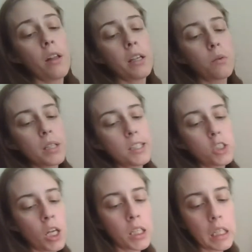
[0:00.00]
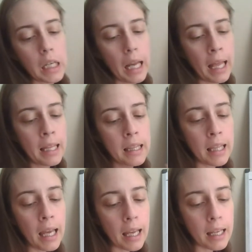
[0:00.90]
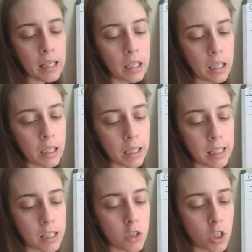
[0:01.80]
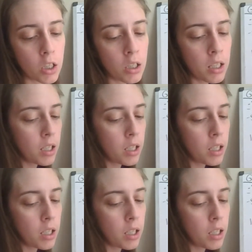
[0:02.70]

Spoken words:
equal each other. And they, in turn,